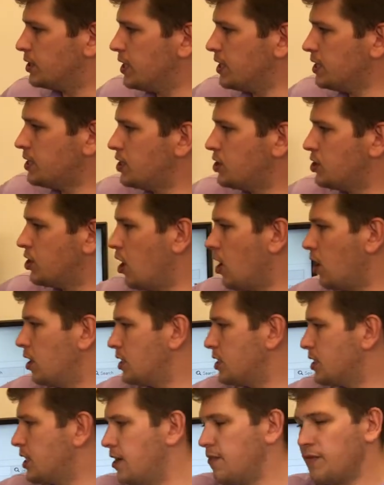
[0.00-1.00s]
this is all the
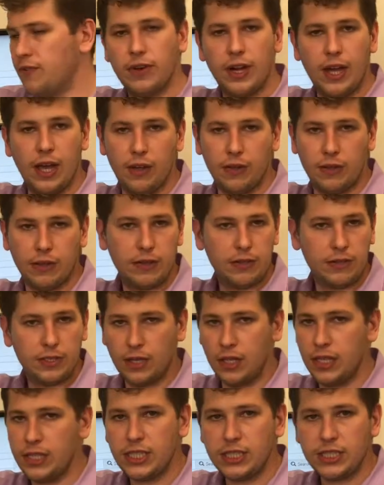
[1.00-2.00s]
Sanford Health.
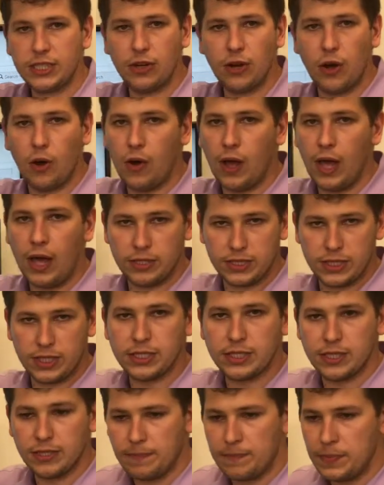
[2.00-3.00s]
So this is their whole health
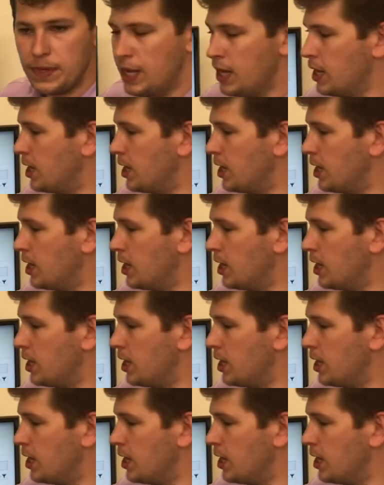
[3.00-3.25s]
system.